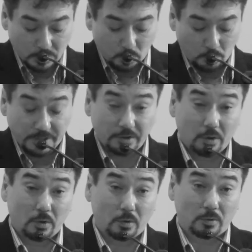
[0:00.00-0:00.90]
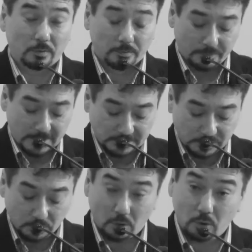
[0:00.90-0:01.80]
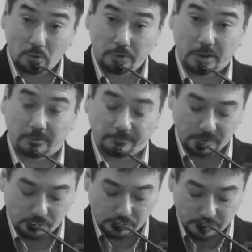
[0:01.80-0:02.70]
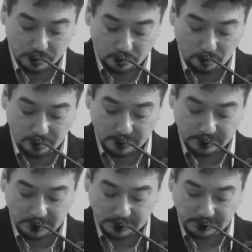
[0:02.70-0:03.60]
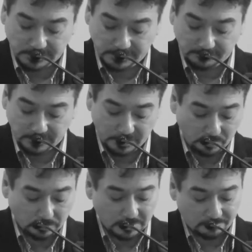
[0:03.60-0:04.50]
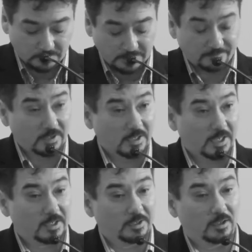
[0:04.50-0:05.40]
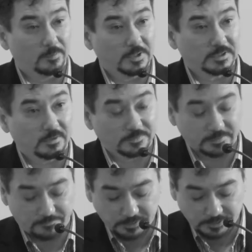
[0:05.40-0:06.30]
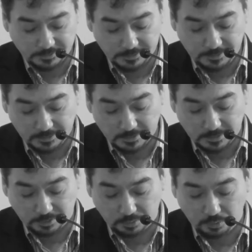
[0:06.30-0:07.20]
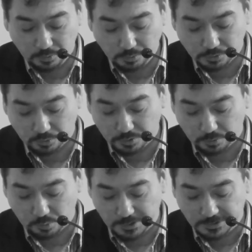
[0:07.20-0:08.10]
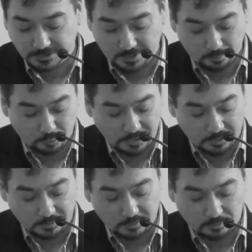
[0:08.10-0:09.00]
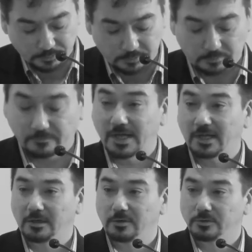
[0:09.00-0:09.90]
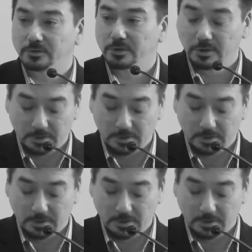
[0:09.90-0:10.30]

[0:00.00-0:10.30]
We know that to own our future, we must achieve a new level of economic self-sufficiency and to do so in ways that bring our cultural values